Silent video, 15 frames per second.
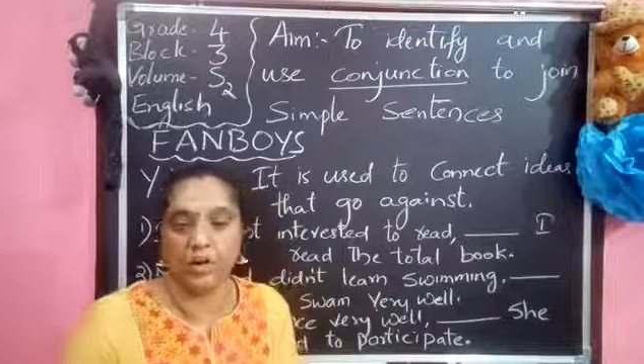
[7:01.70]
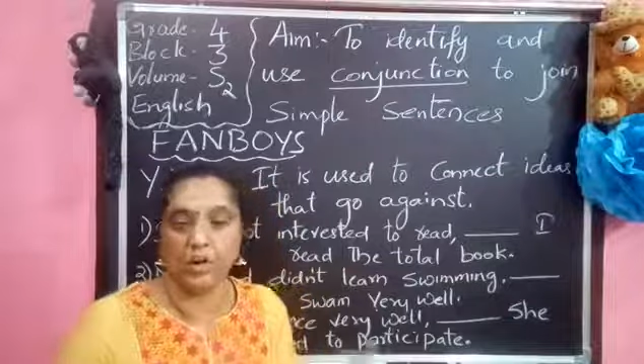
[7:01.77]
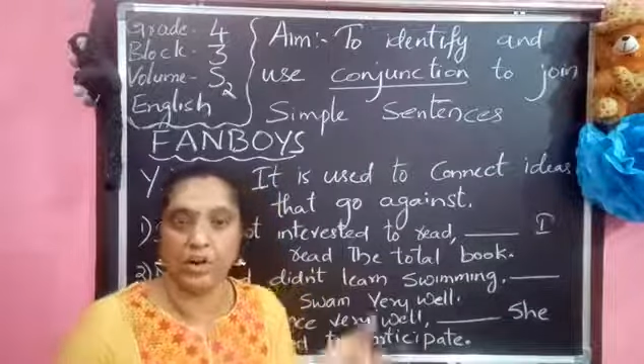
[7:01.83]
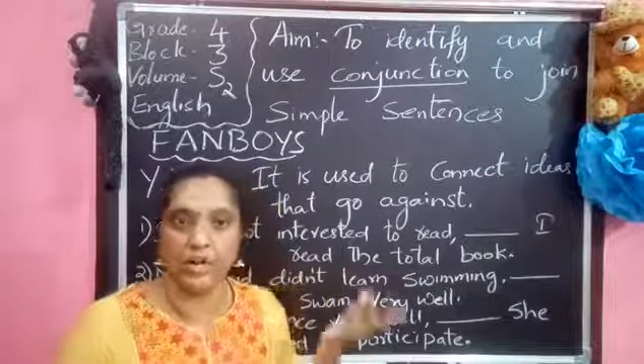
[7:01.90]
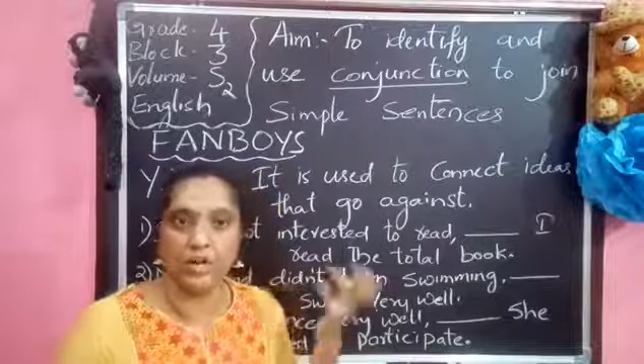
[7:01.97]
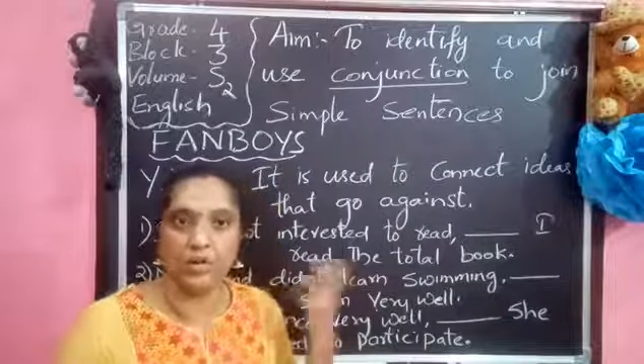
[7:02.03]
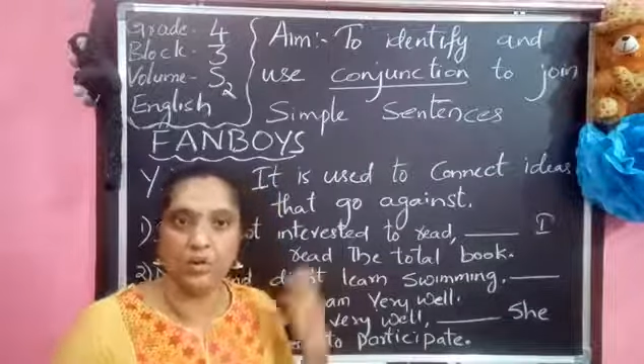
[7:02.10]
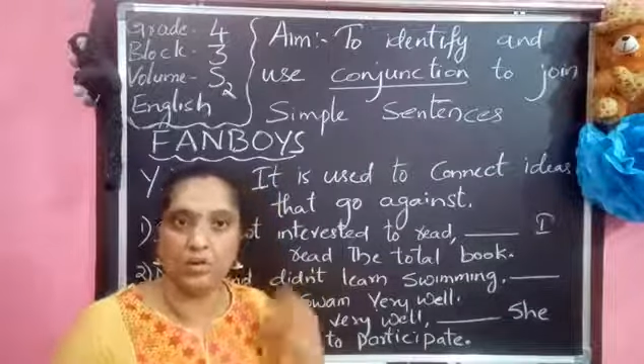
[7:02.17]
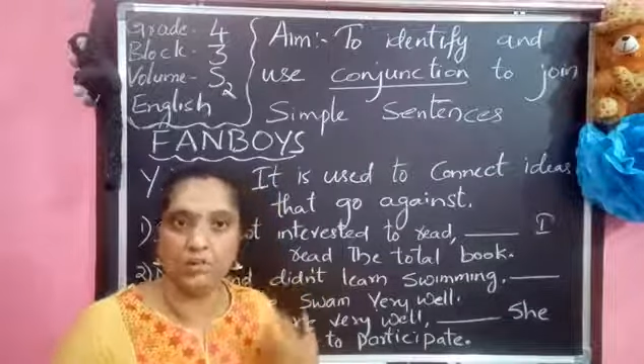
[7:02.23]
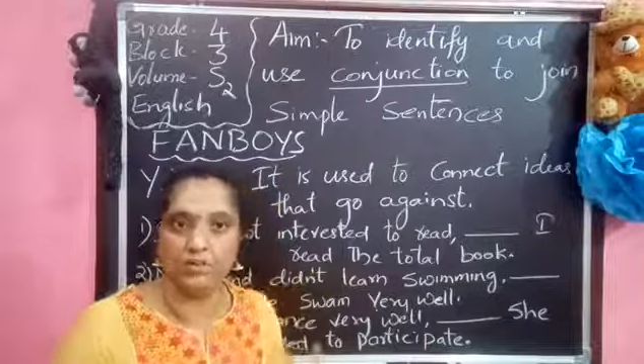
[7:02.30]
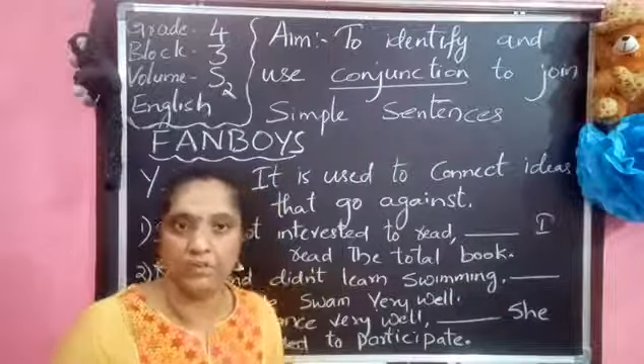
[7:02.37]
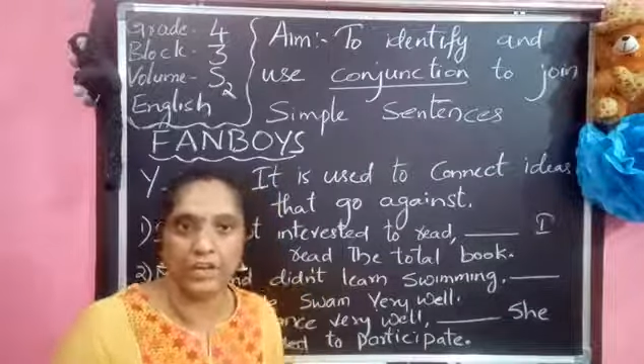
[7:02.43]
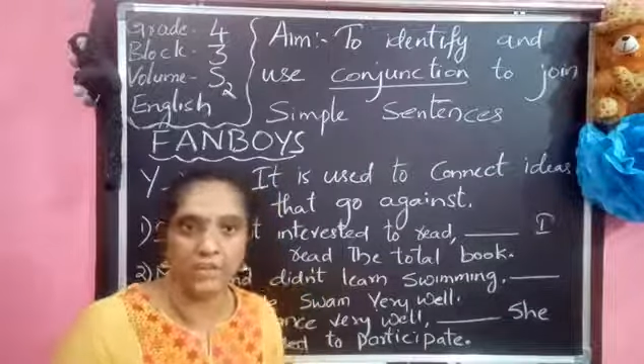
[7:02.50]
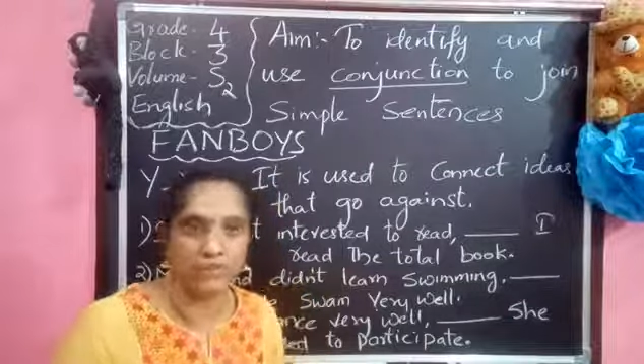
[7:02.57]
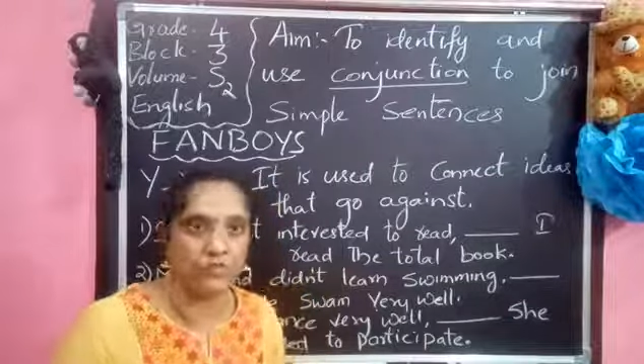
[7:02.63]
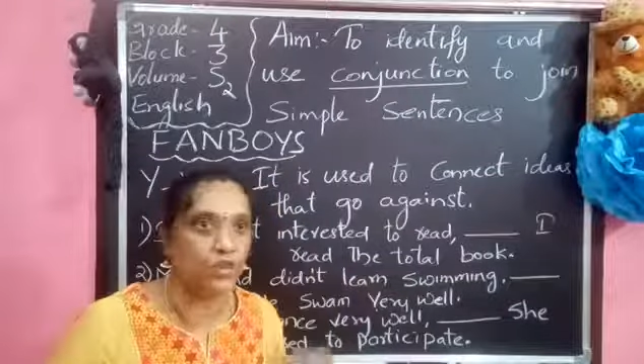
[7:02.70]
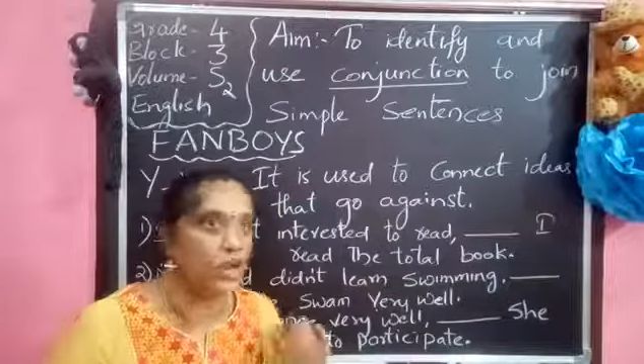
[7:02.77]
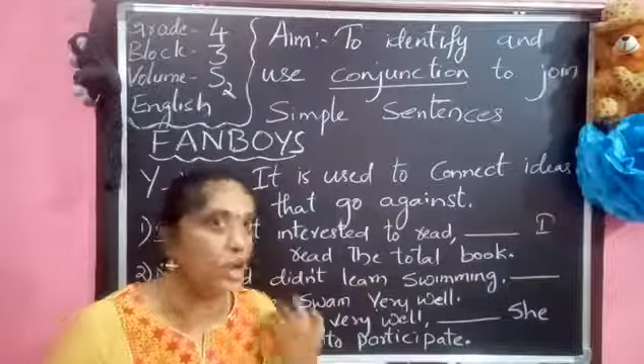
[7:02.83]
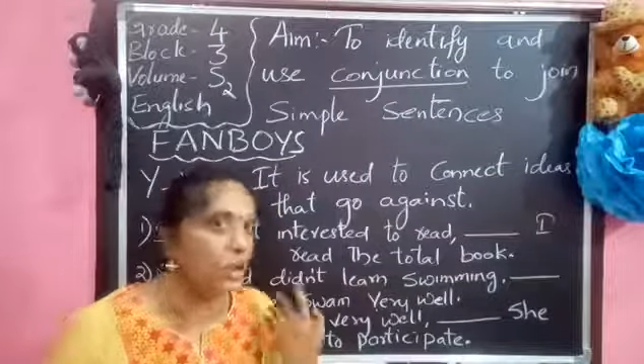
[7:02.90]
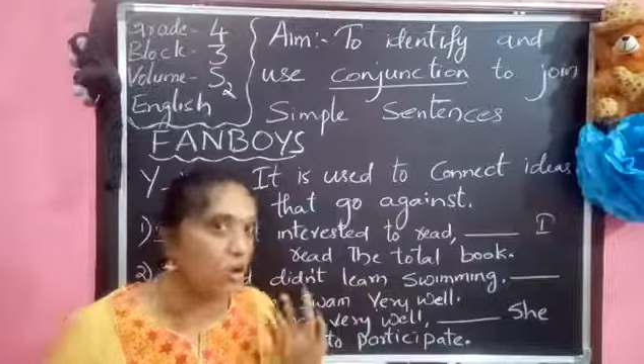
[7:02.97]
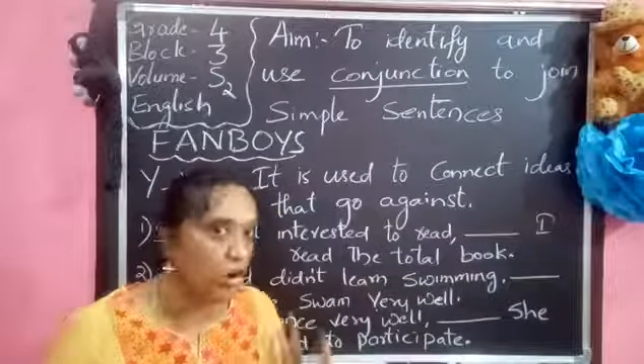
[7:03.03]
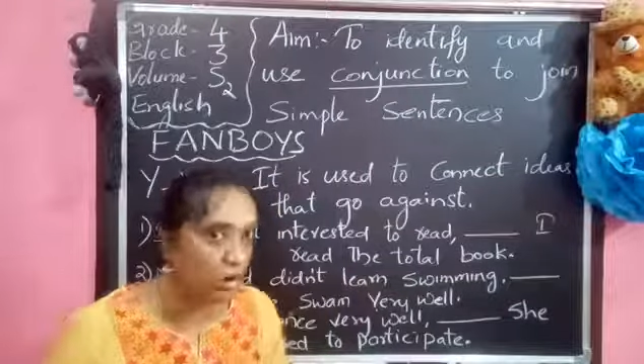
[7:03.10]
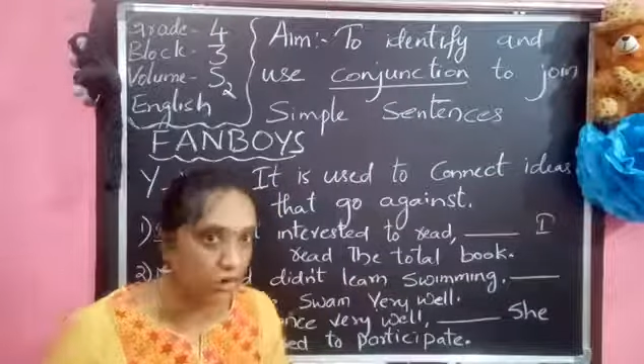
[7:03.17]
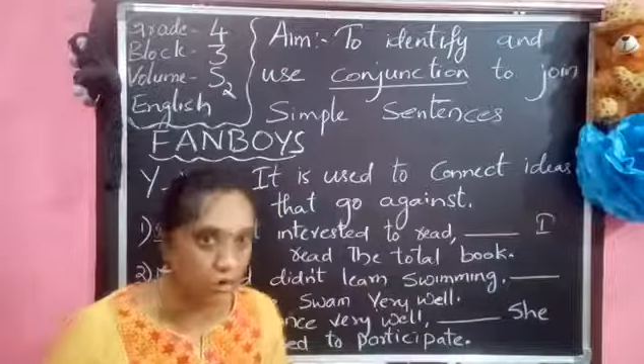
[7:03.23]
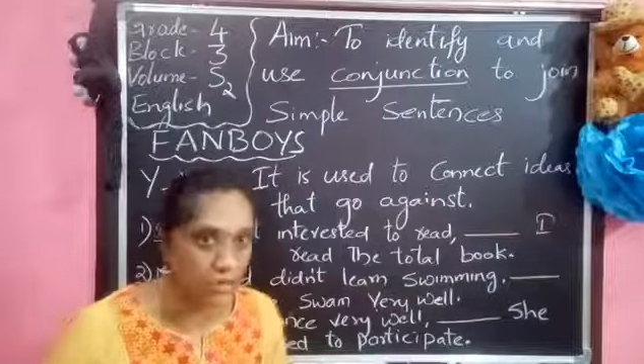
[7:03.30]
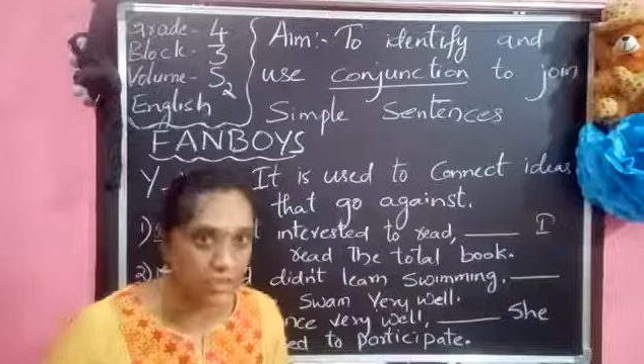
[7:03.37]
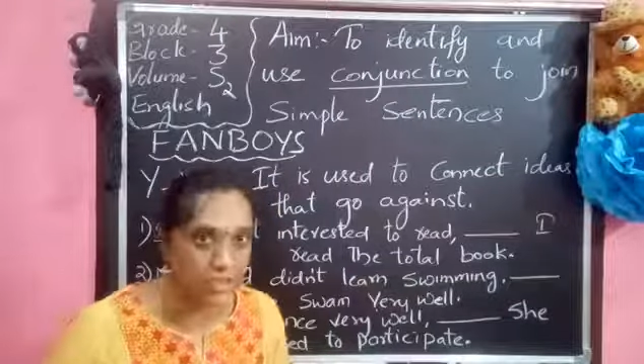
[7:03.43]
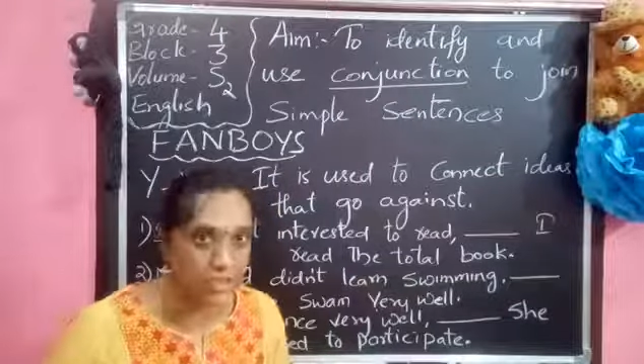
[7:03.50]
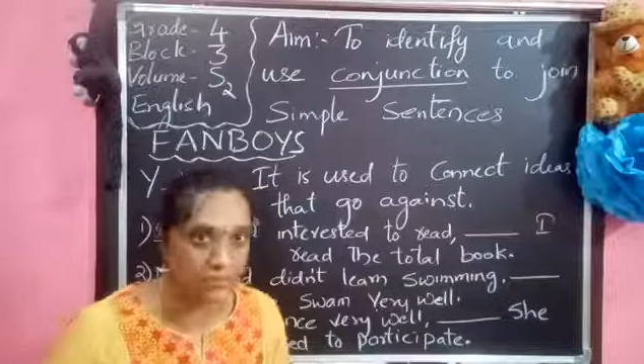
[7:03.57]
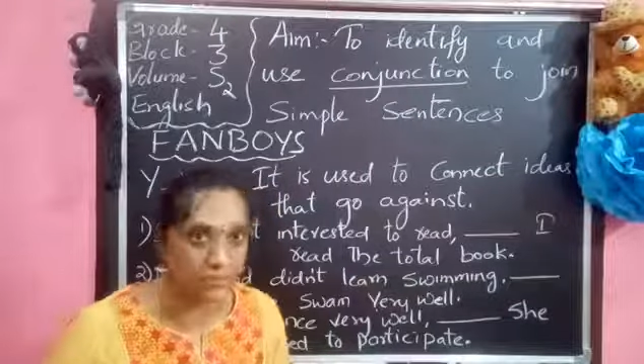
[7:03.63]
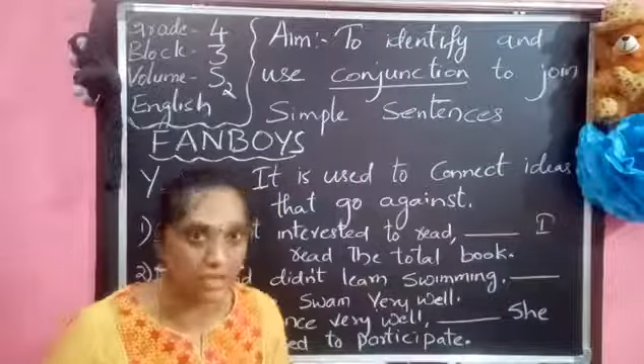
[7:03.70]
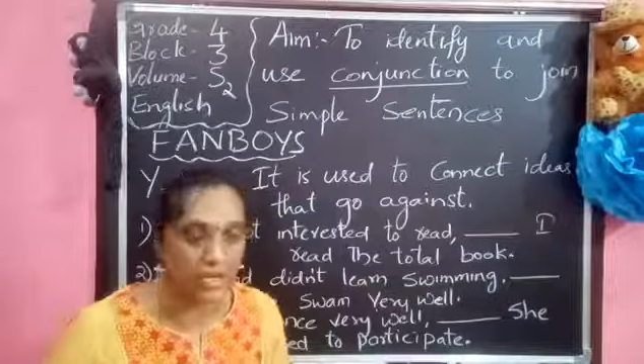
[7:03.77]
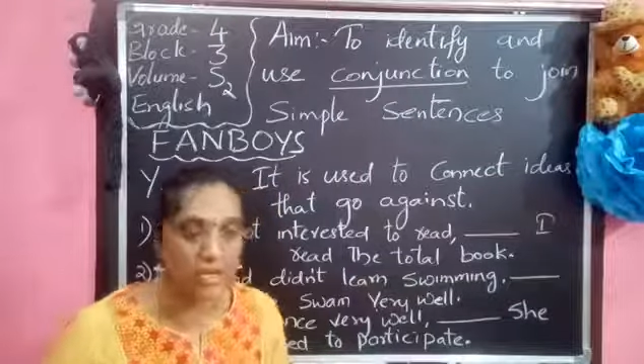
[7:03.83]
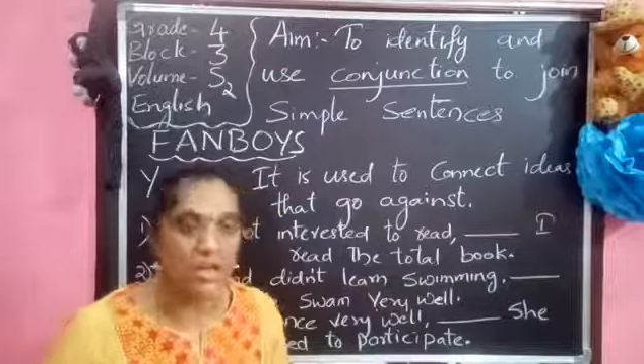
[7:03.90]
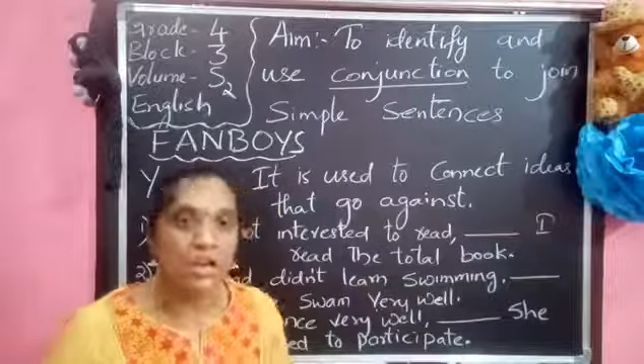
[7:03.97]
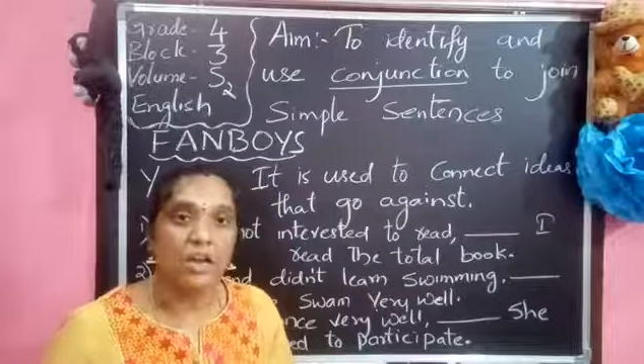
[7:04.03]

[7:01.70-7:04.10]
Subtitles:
According to our wish, we are not doing something.